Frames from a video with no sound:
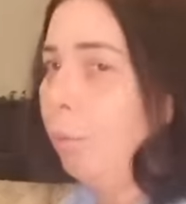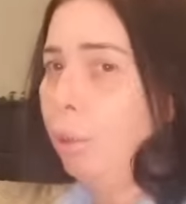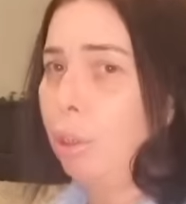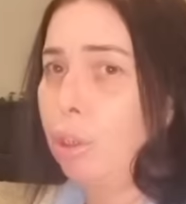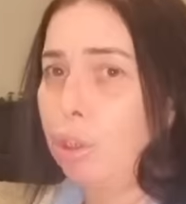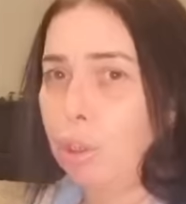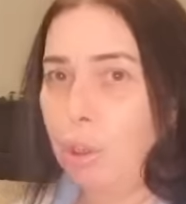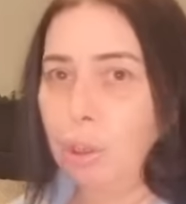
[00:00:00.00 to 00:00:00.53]
I'm
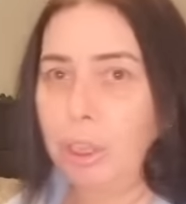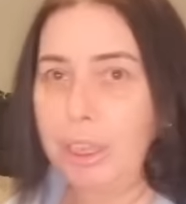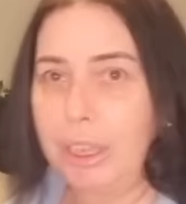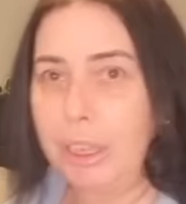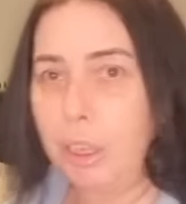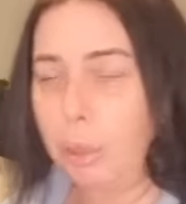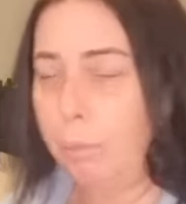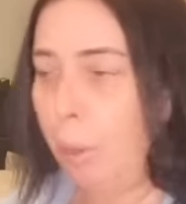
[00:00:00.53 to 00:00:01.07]
going to sort it
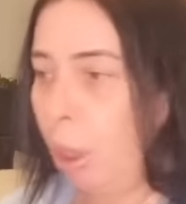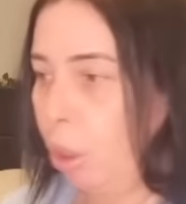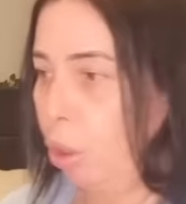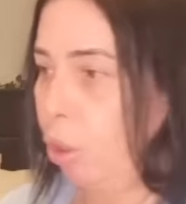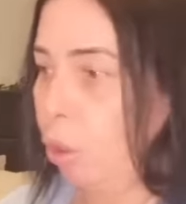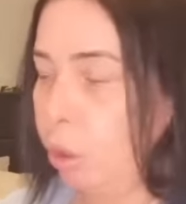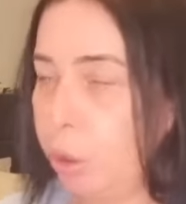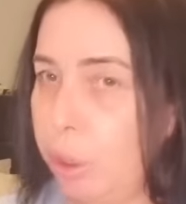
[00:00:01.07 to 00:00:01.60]
into
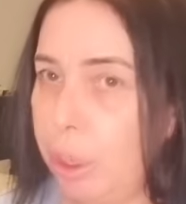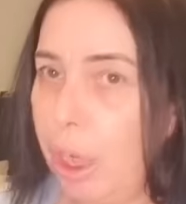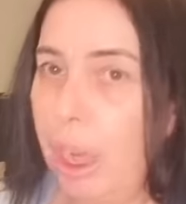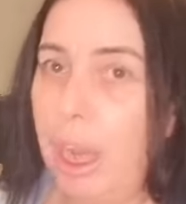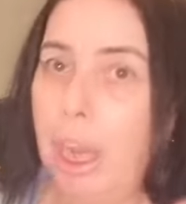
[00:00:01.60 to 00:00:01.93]
piles.